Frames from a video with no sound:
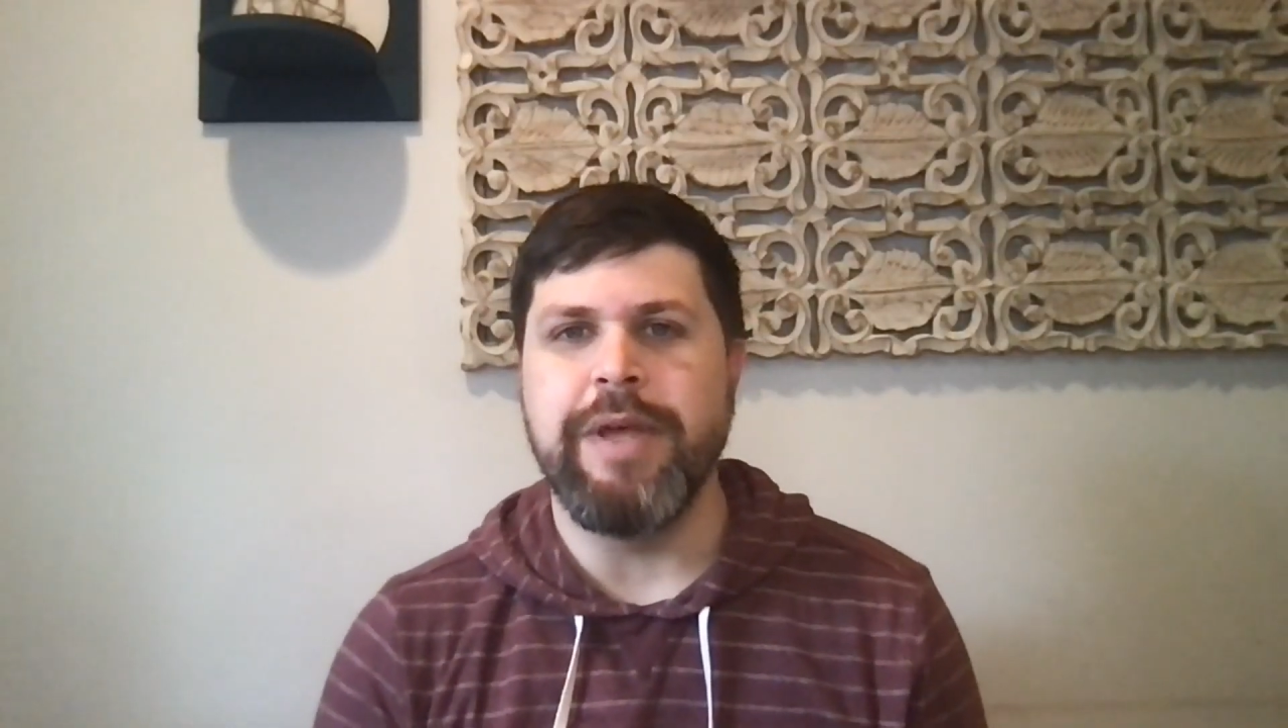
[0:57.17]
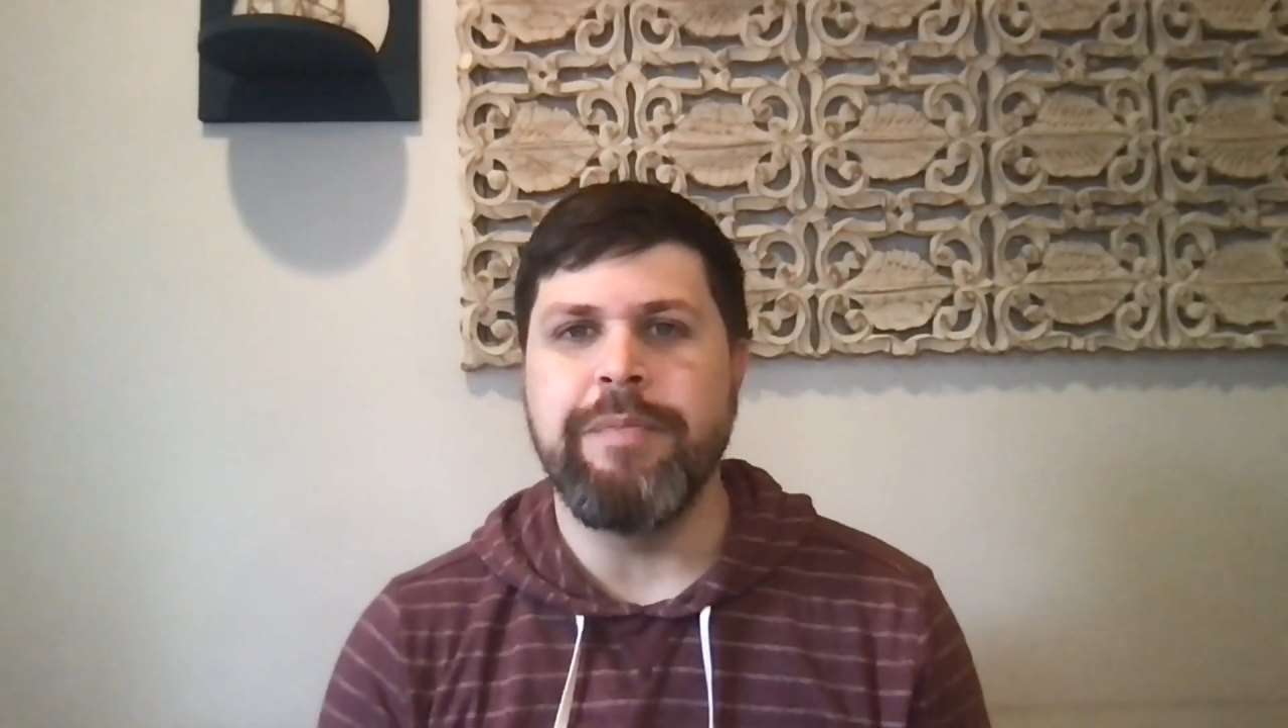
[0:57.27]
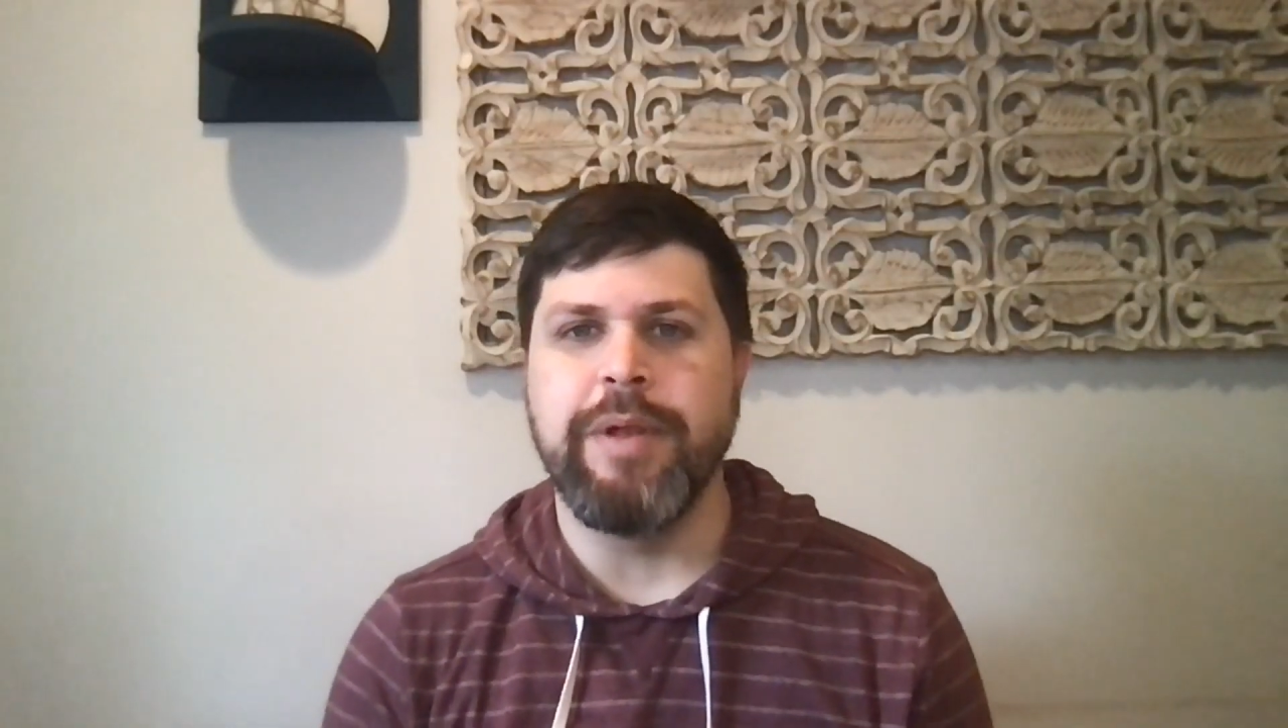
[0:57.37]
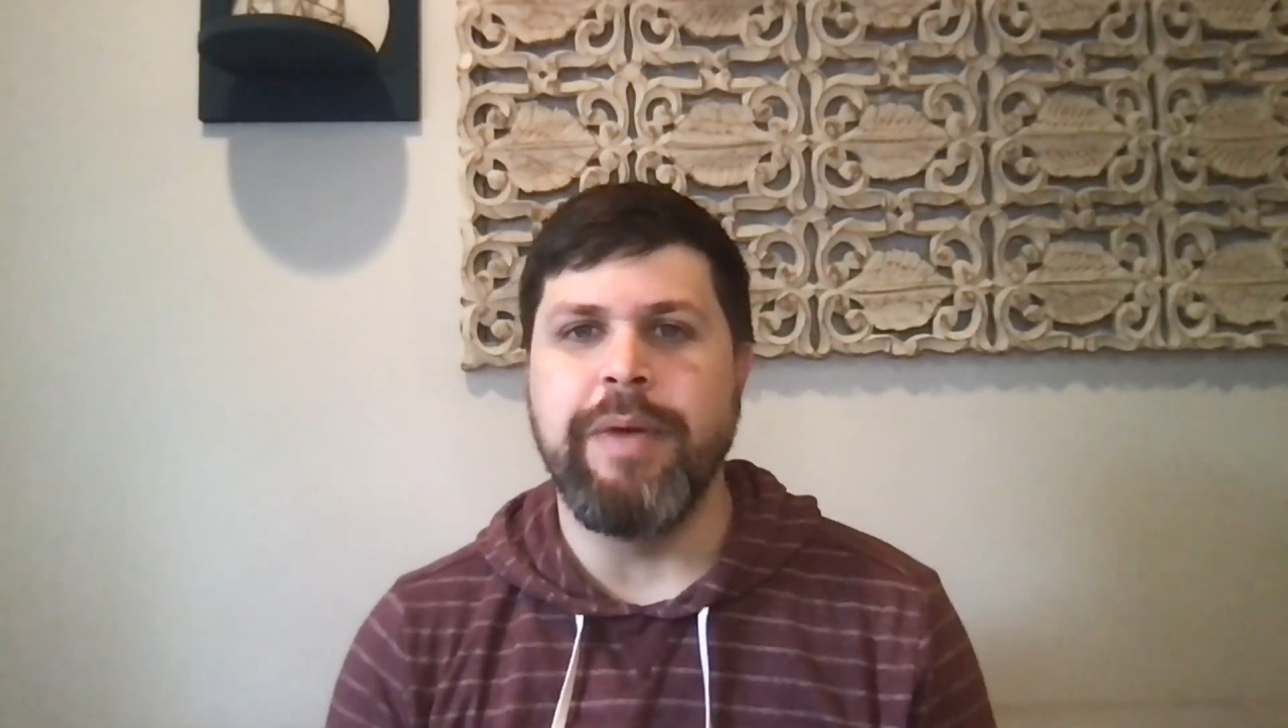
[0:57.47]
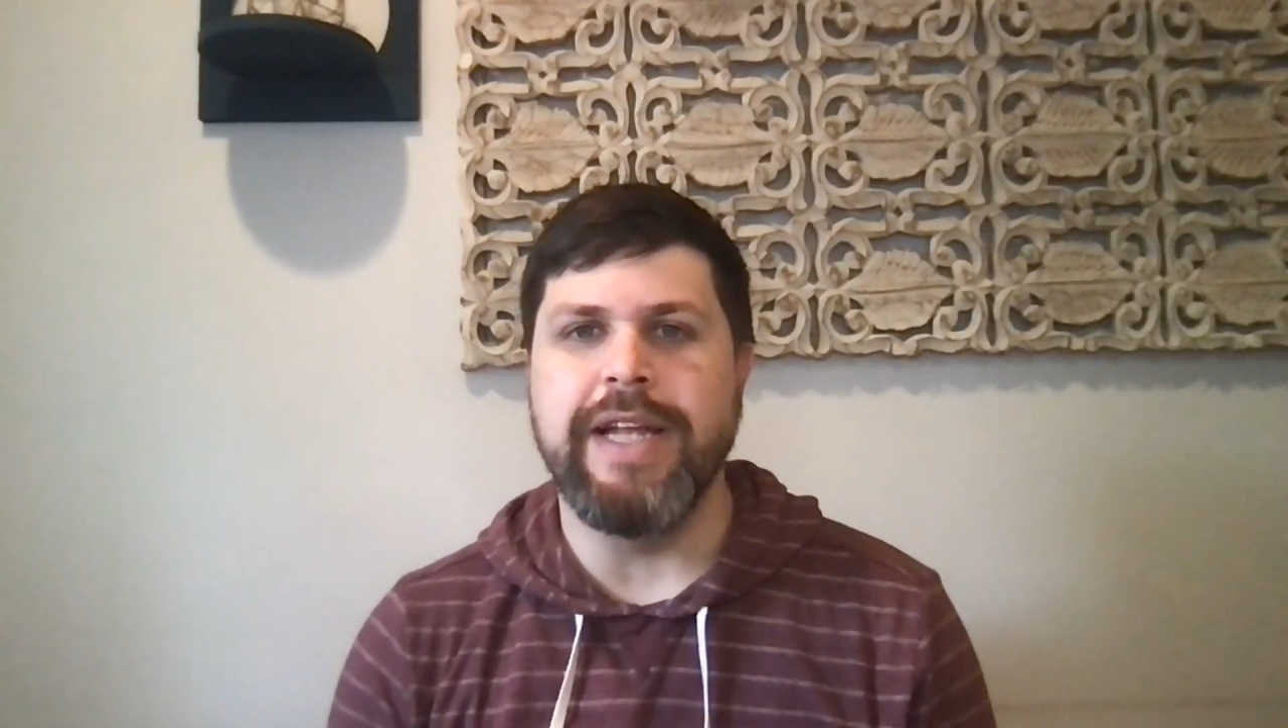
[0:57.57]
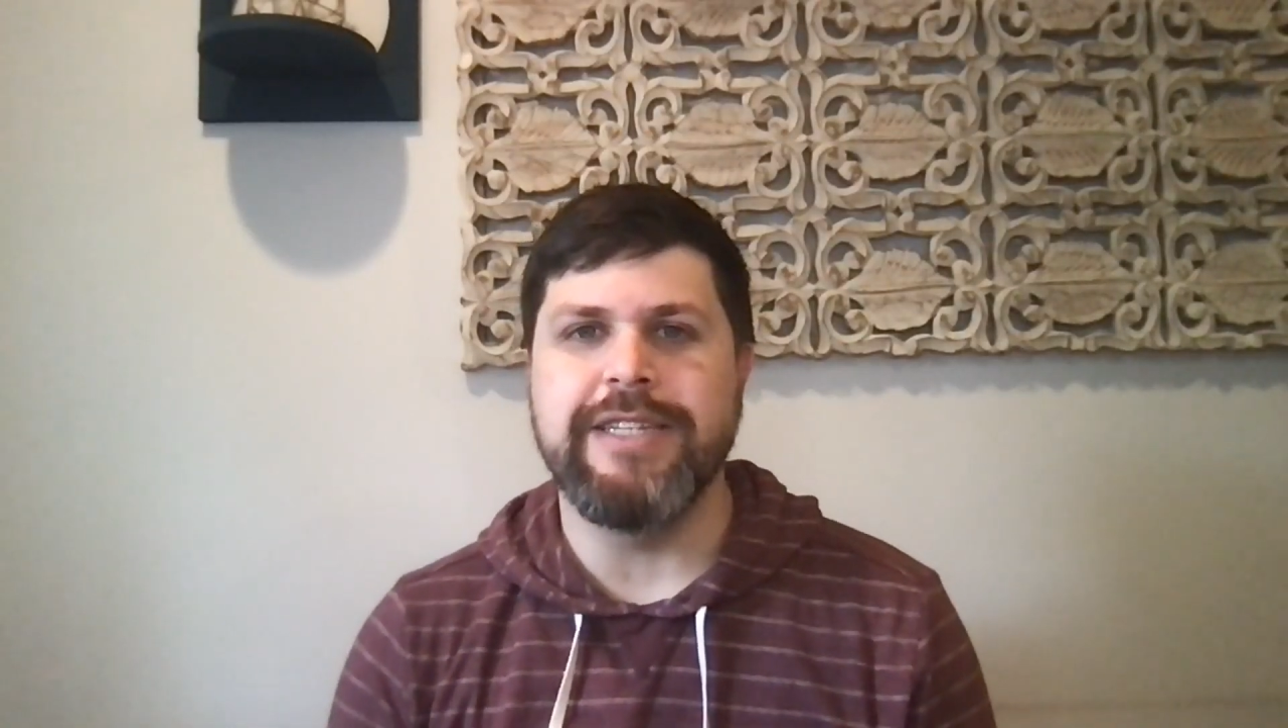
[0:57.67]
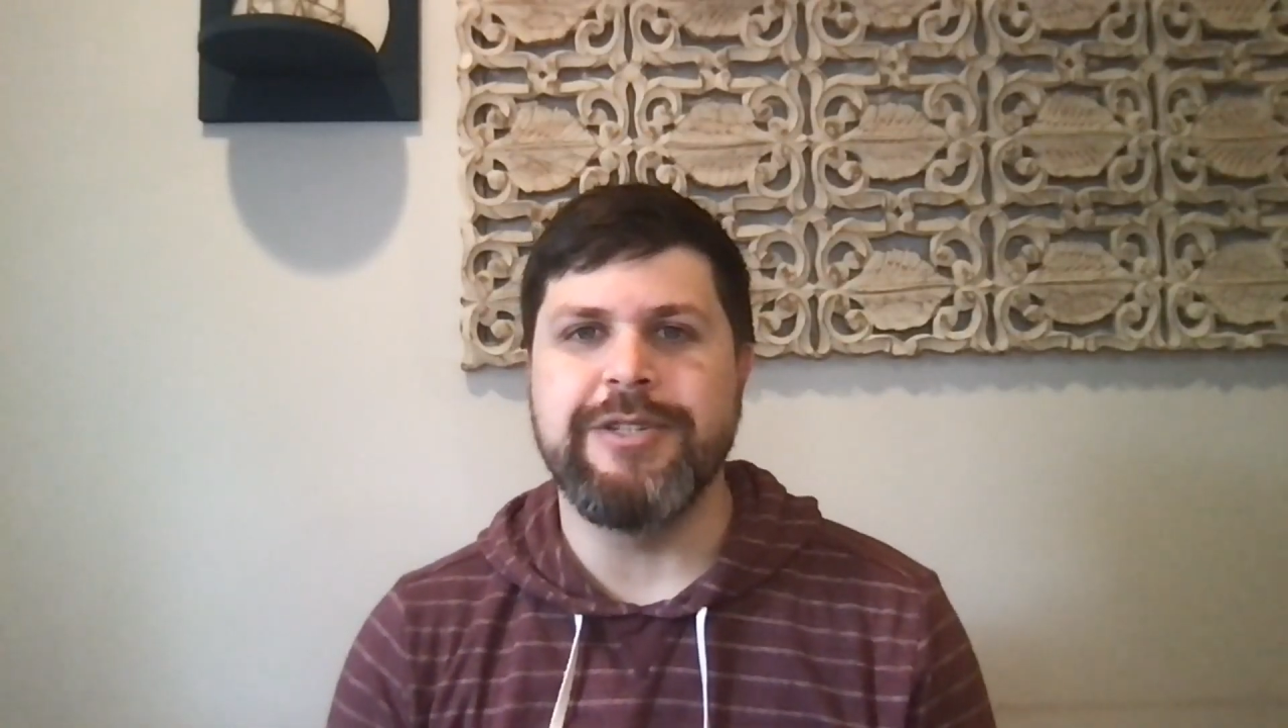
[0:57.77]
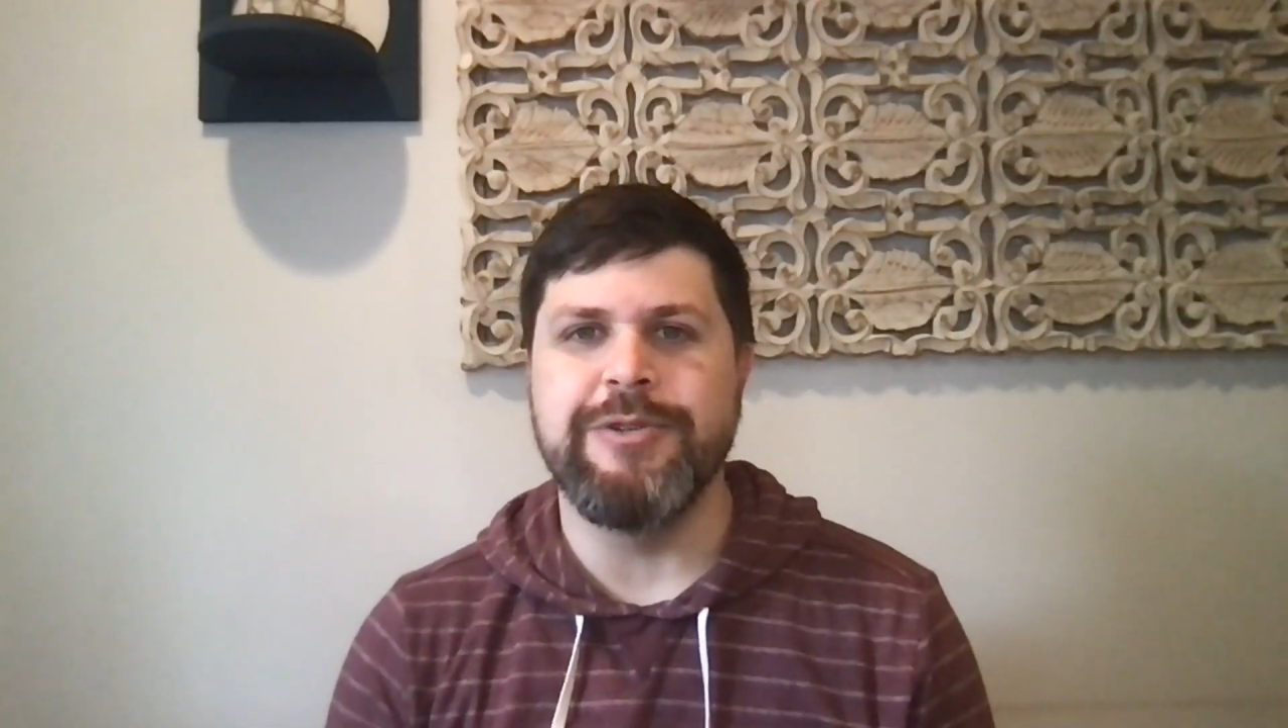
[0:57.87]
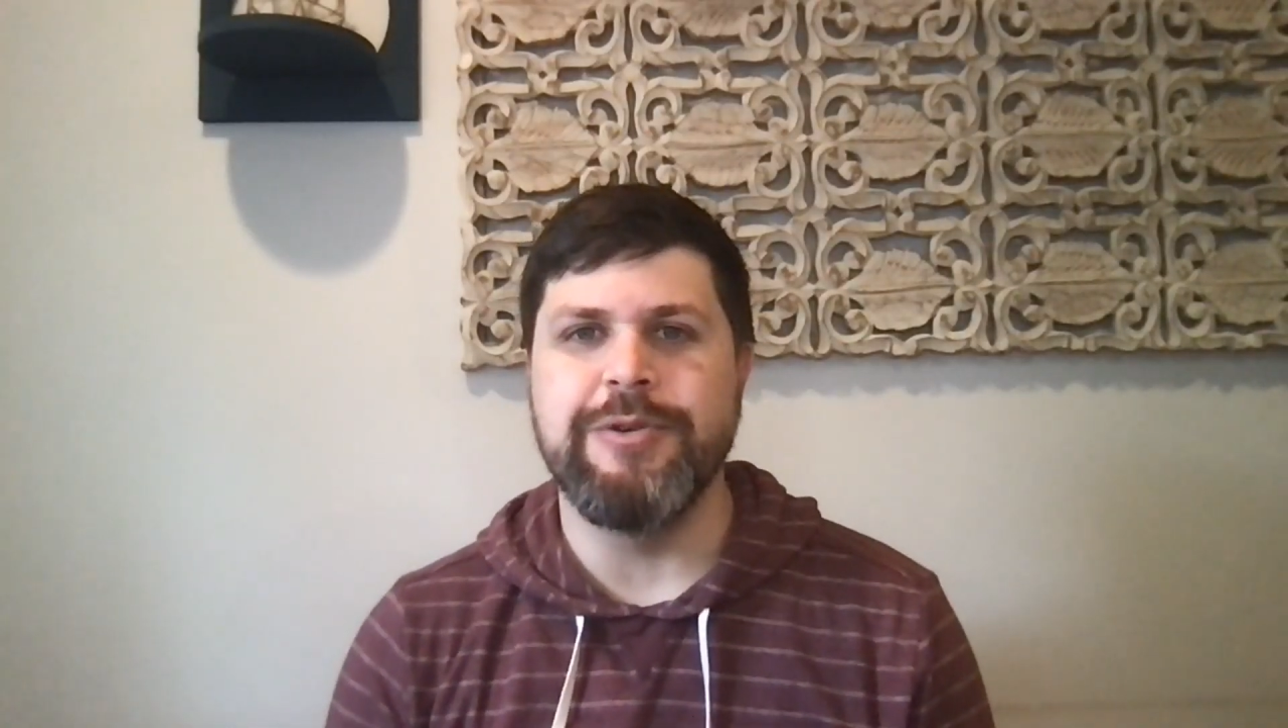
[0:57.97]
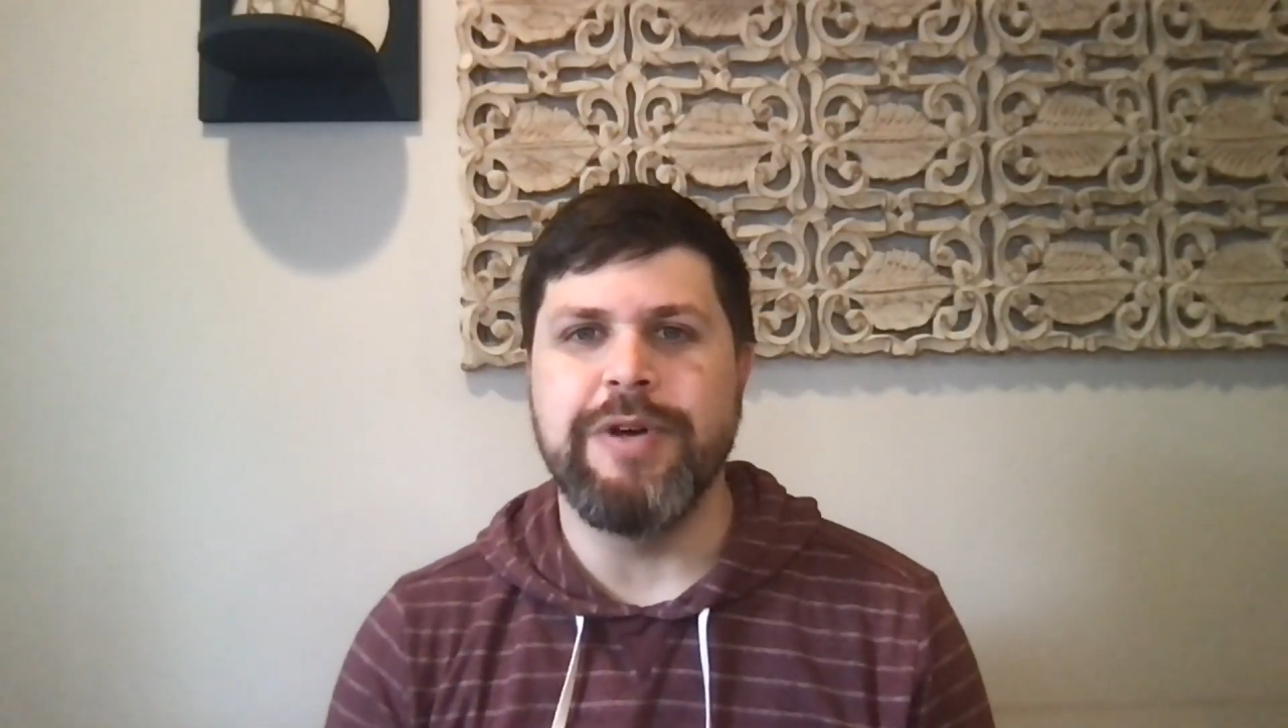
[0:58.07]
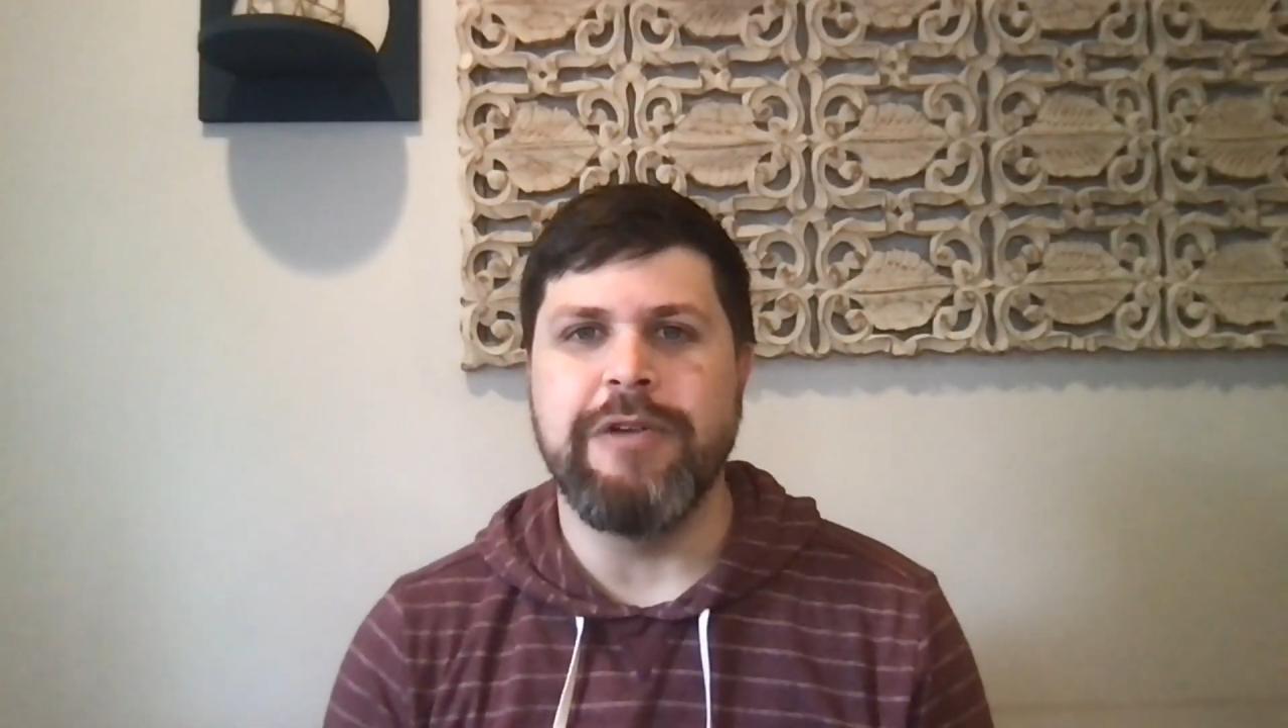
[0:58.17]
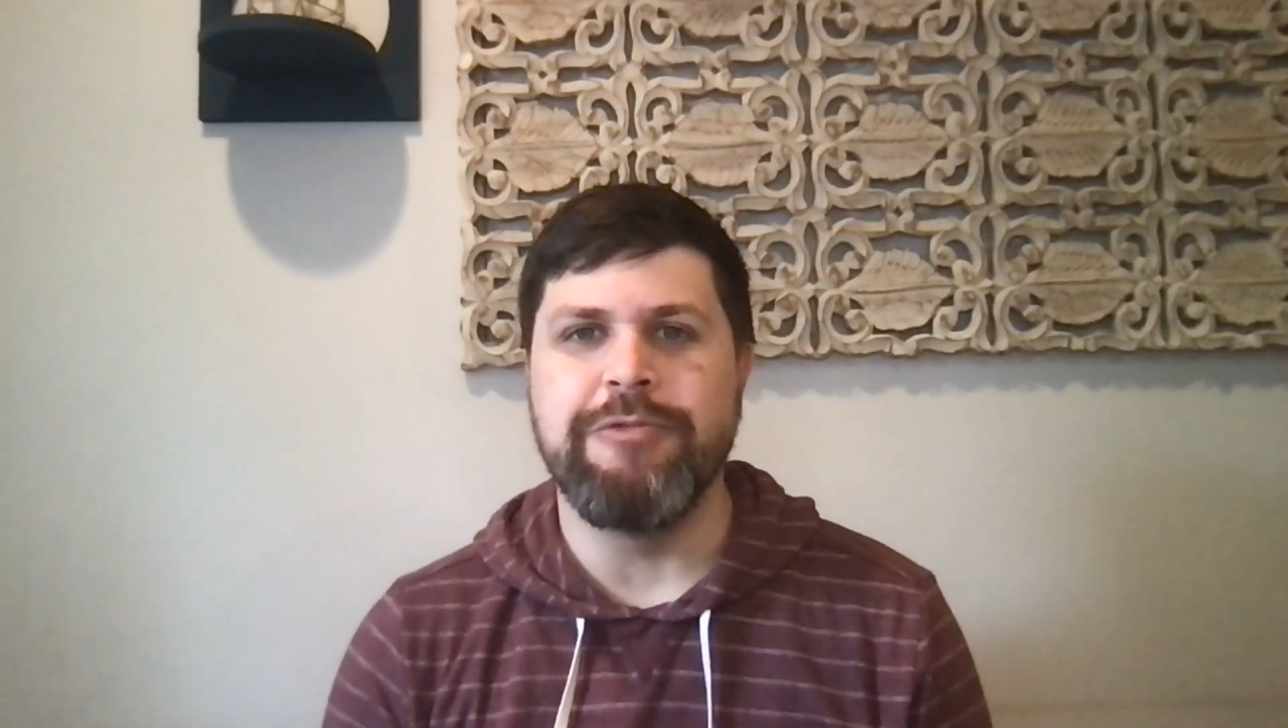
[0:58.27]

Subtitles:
implement to